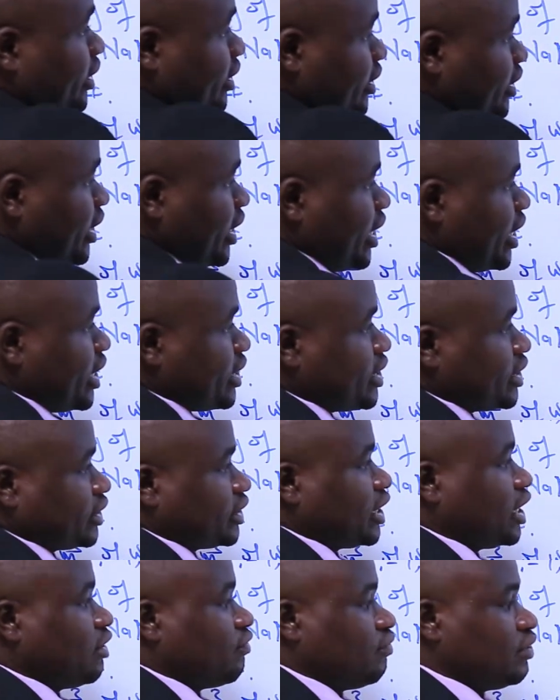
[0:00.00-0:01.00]
the other
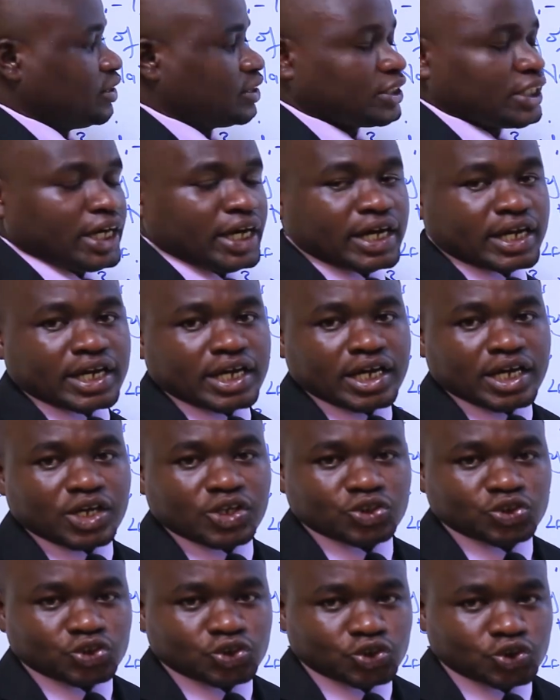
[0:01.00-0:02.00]
sulfates are
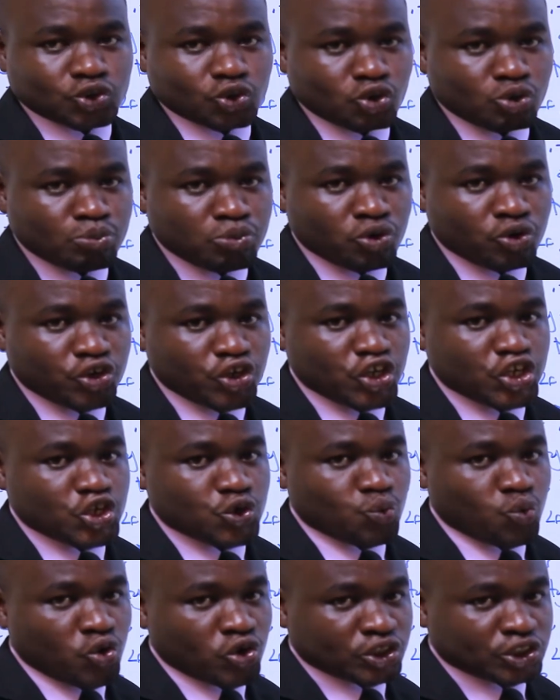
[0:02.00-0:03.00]
soluble
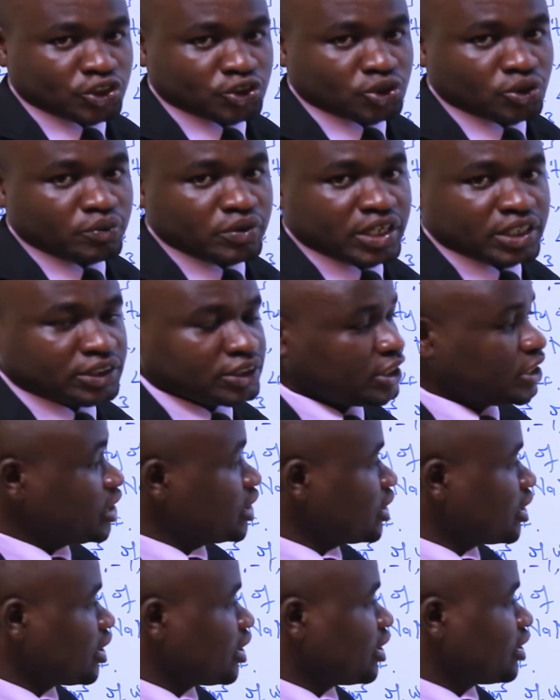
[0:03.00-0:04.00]
in water. So we are
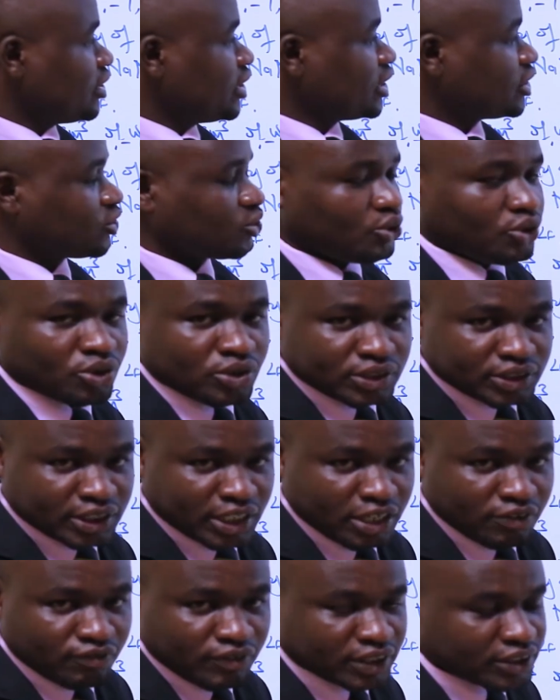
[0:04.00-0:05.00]
saying that all
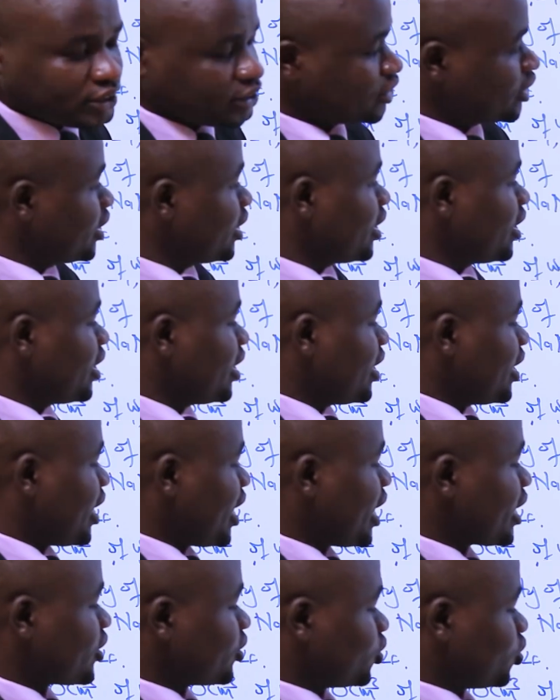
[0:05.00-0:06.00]
sulfates
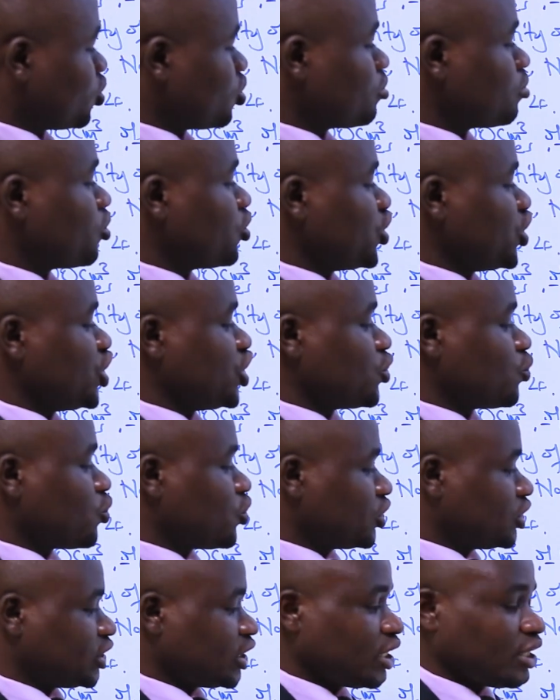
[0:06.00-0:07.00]
are soluble in
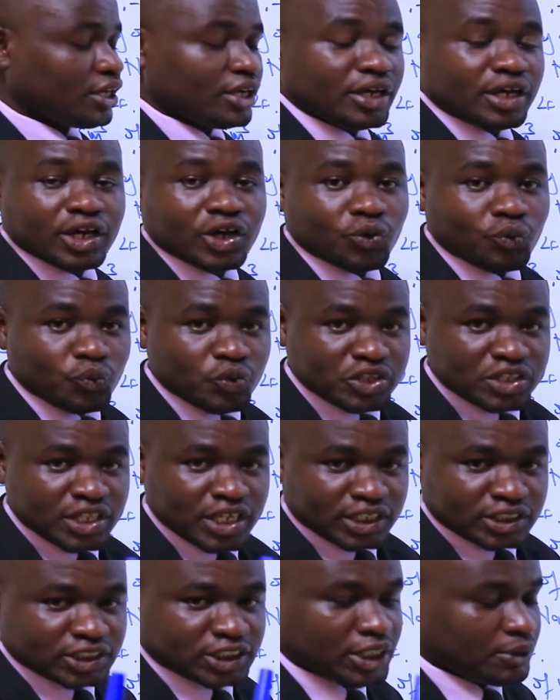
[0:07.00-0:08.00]
water with the
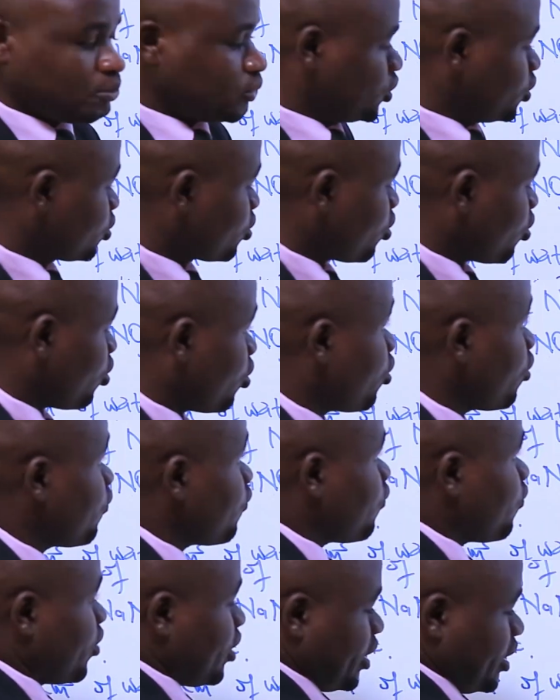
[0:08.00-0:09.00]
exception
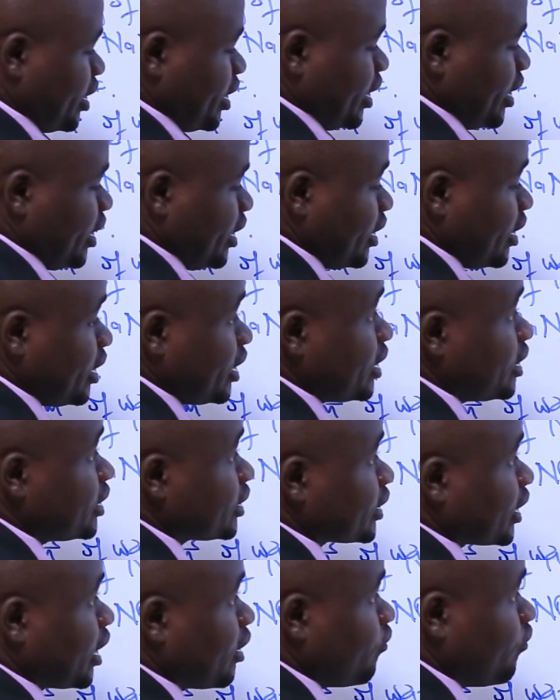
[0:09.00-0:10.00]
of lead
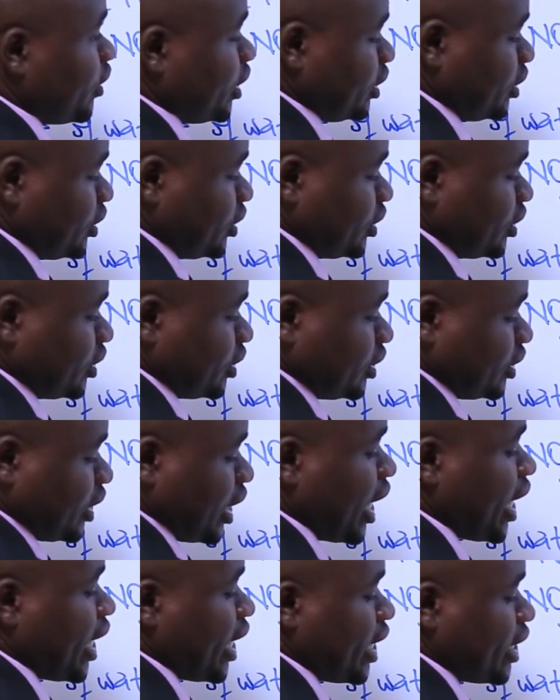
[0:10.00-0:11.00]
sulfate
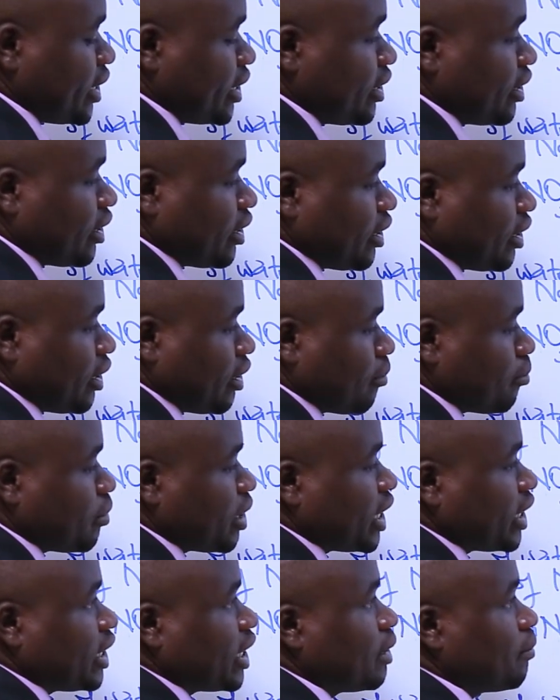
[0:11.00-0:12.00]
and
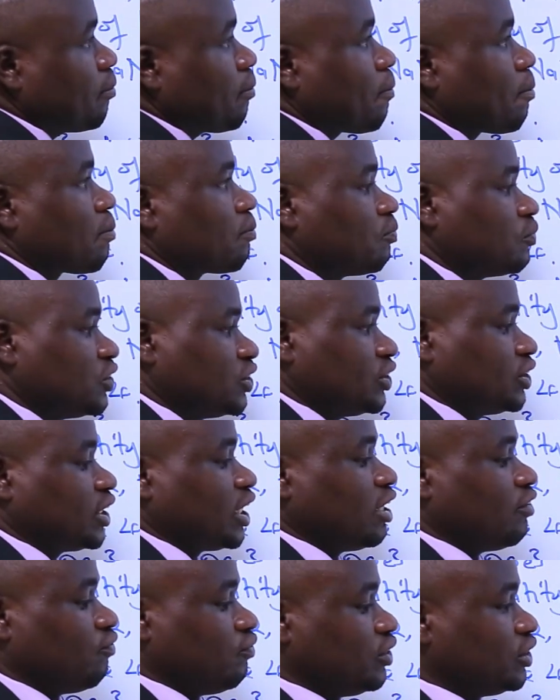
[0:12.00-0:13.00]
barium
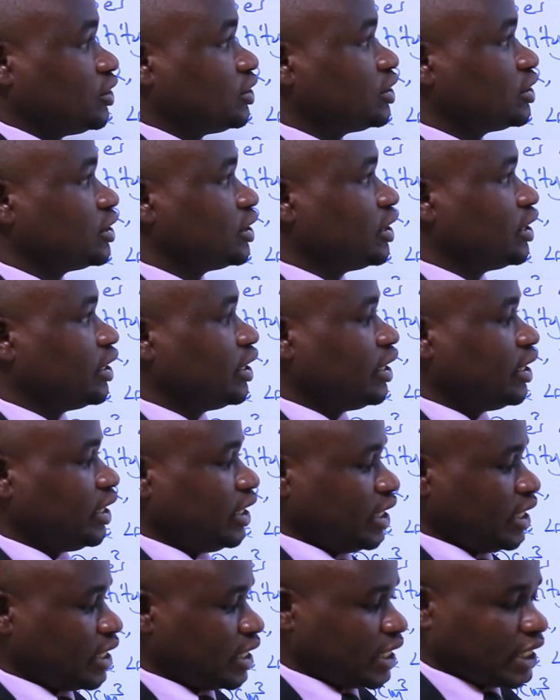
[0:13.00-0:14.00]
sulfate.
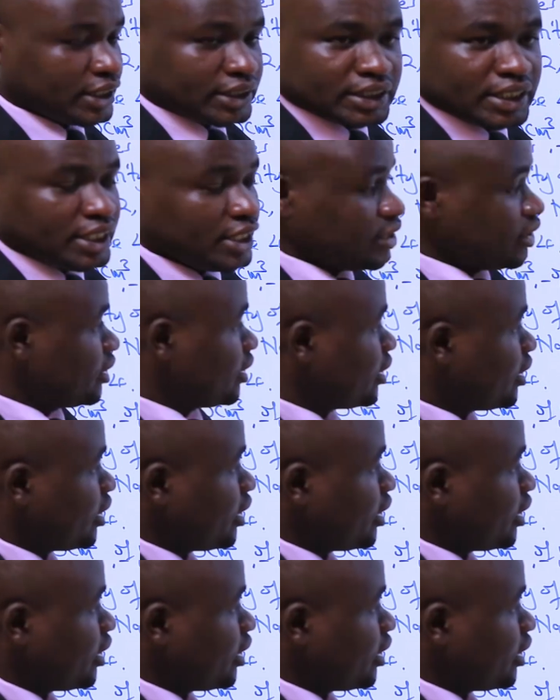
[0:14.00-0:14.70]
And lastly,